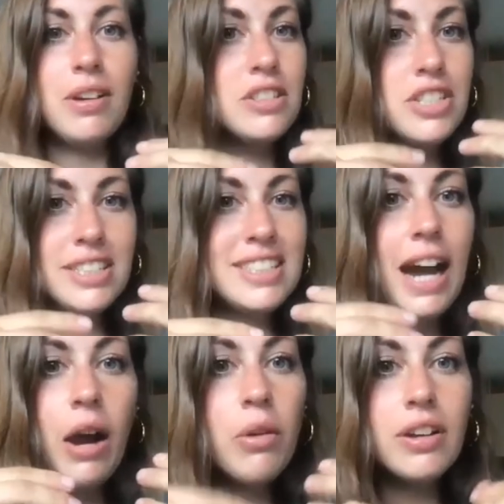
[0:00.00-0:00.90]
just an
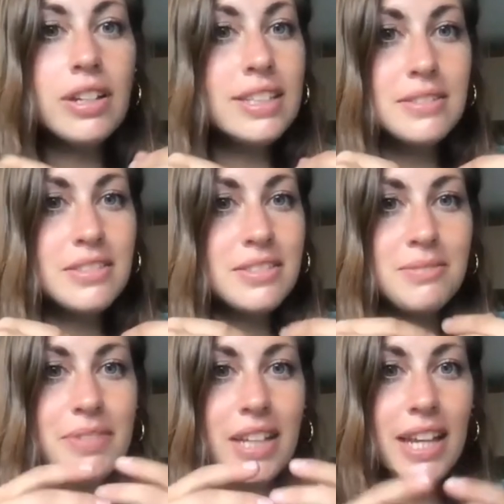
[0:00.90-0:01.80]
hour
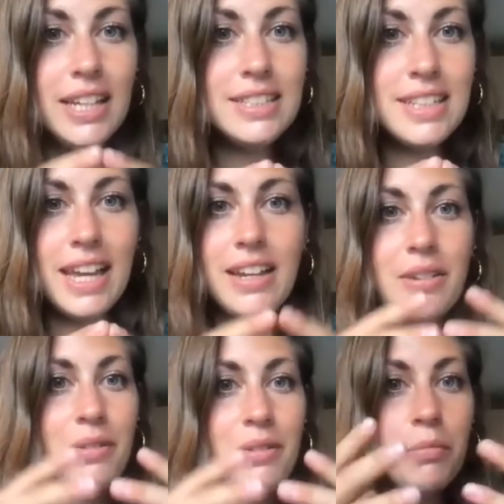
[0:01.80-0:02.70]
it's like
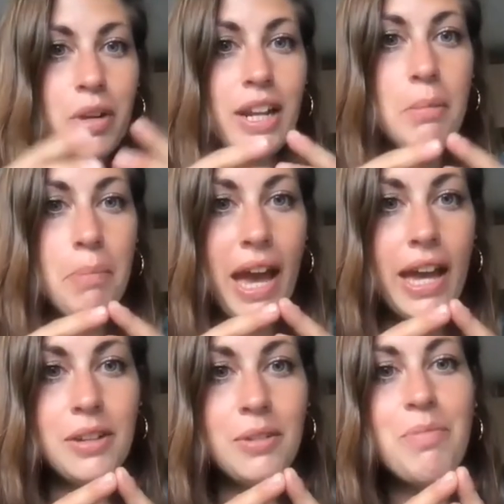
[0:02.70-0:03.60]
really
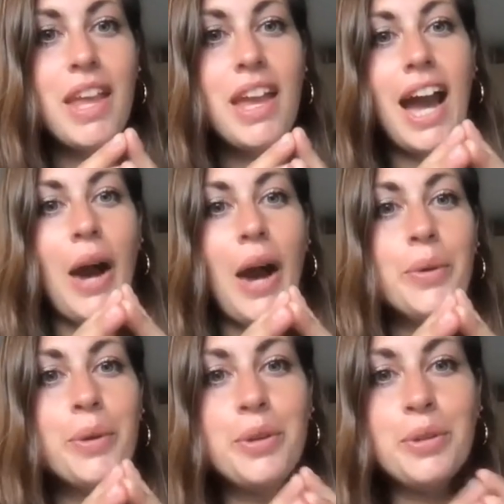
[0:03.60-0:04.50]
bad. How do
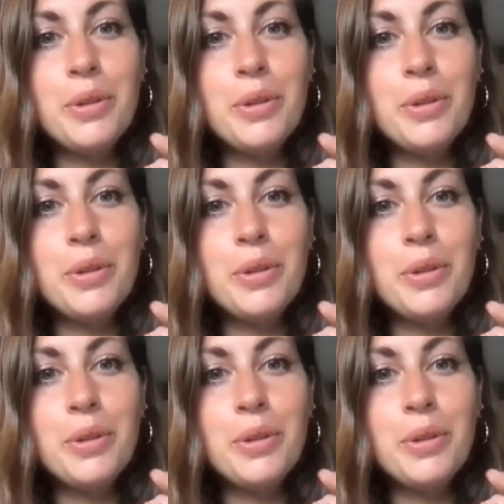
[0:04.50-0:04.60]
you do